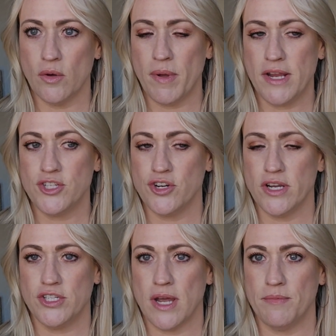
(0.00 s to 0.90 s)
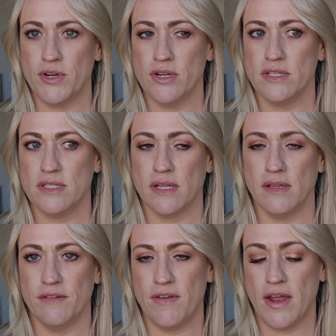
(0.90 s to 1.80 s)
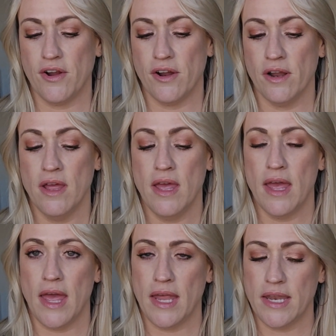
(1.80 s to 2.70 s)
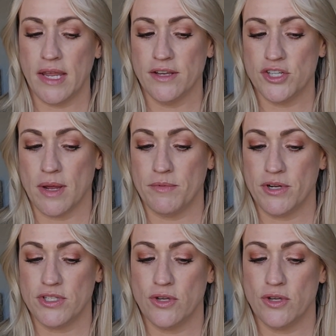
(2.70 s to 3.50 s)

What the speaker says: page-turning chapters, cliffhanger, ending in chapters.